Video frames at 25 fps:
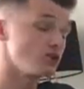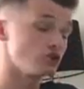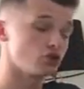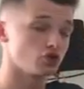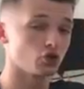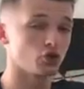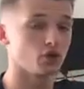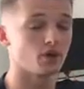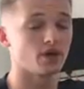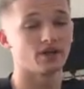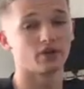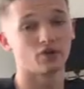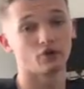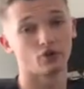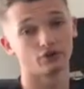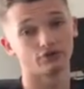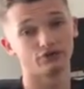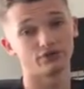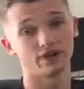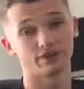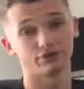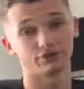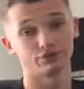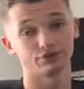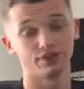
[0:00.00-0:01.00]
sure you had enough
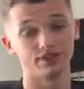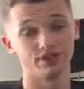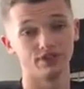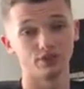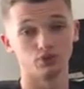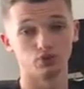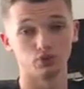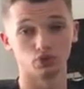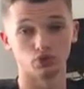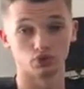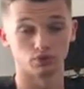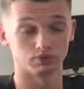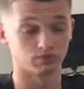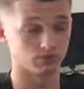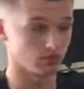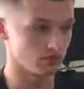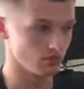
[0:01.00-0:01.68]
referees was